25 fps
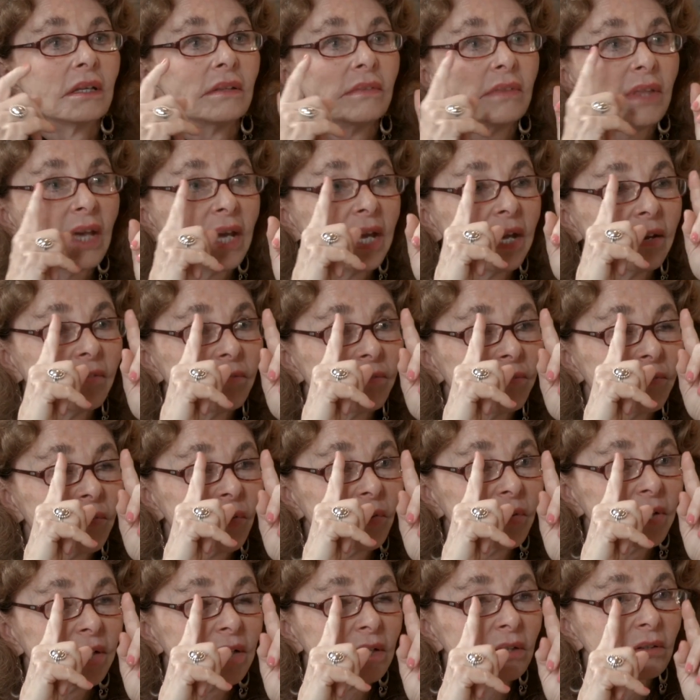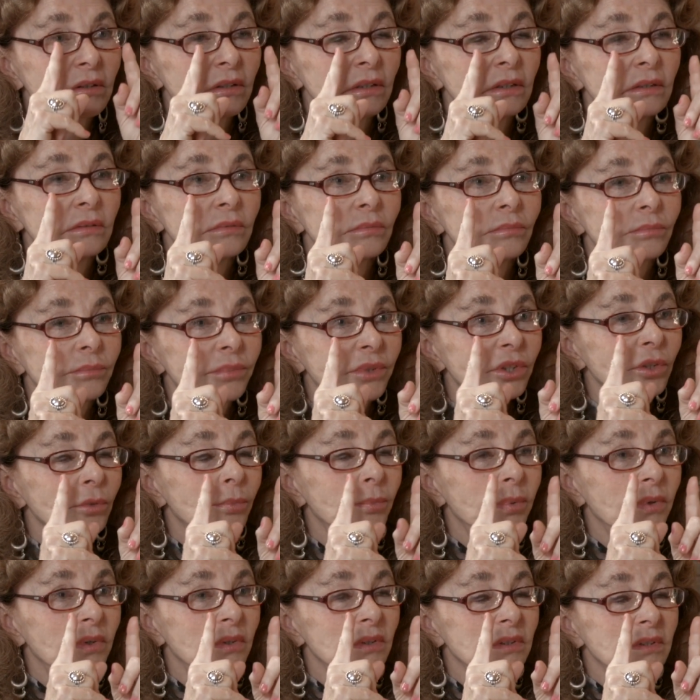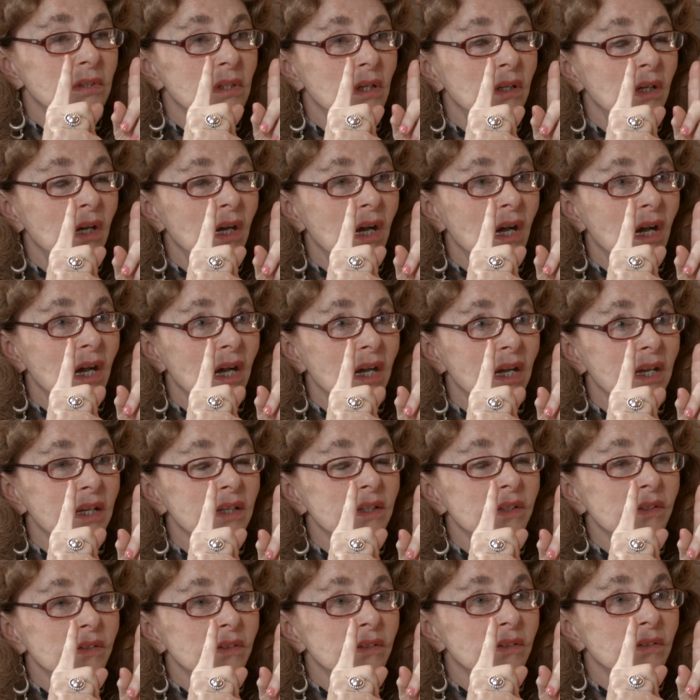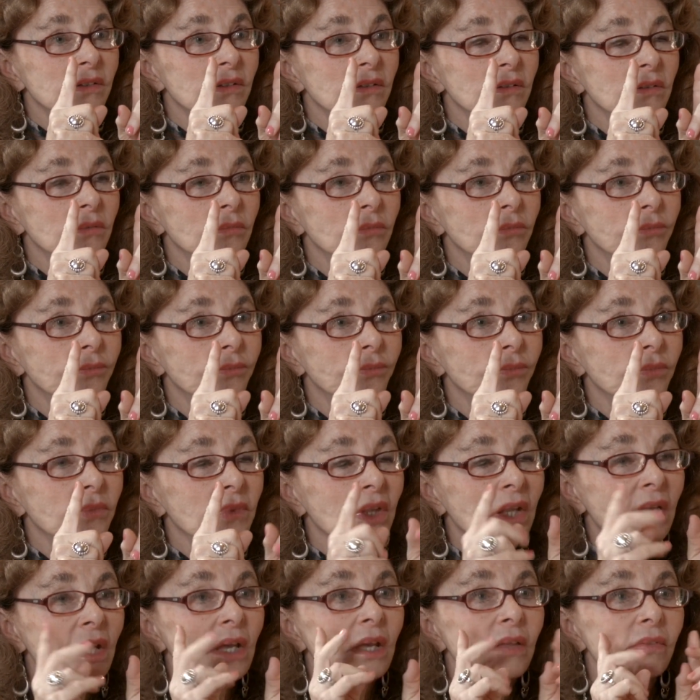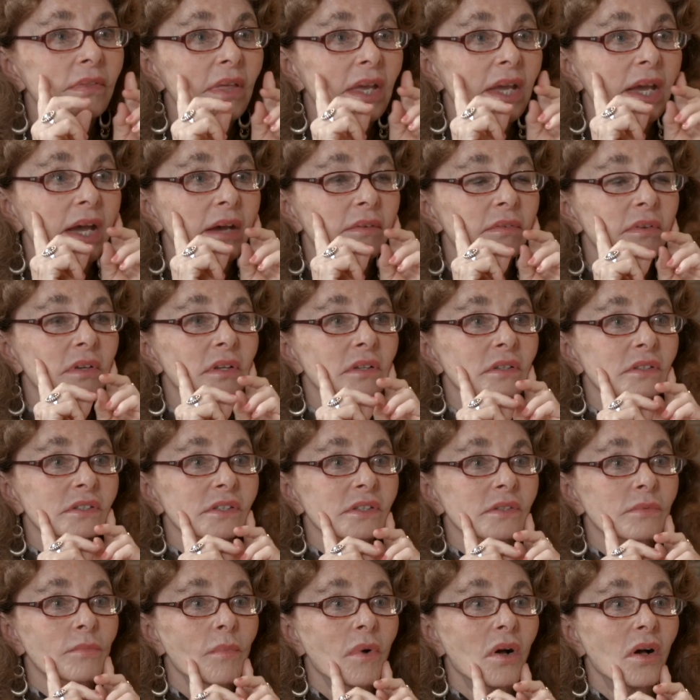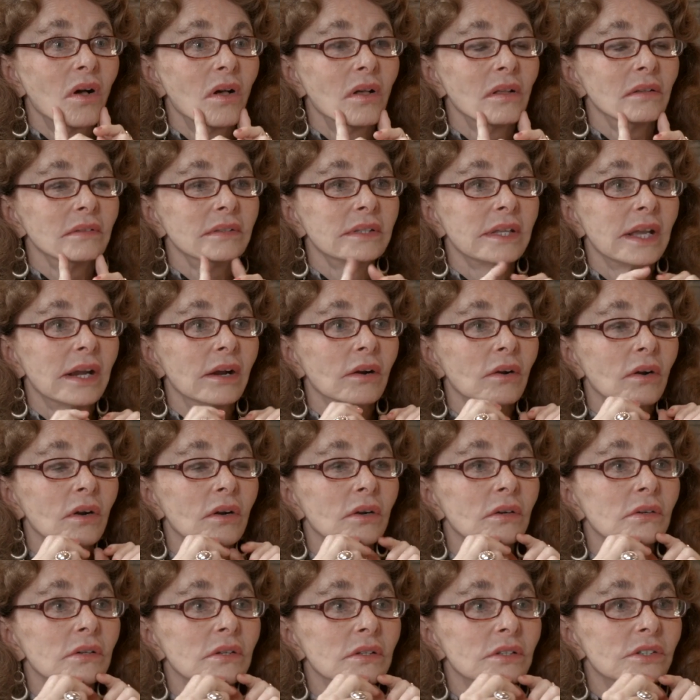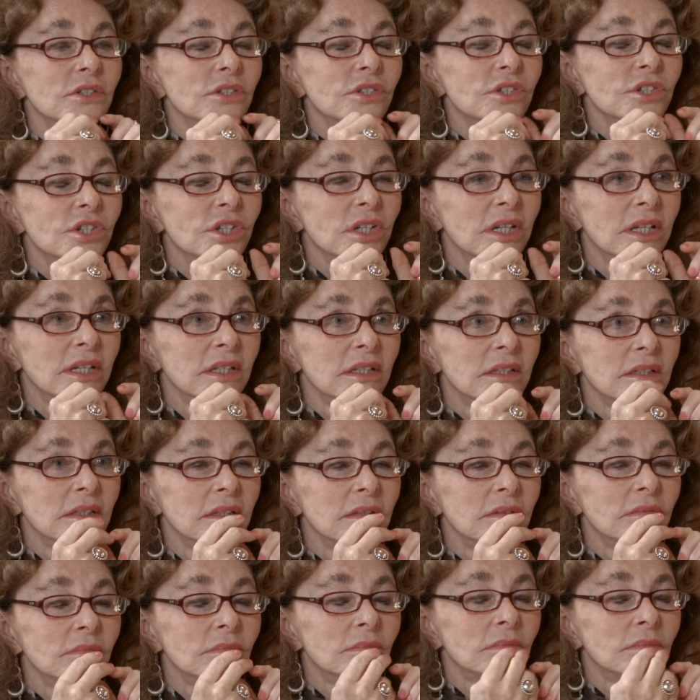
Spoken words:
They have vertical pupilled eyes. They have a small, narrow chin,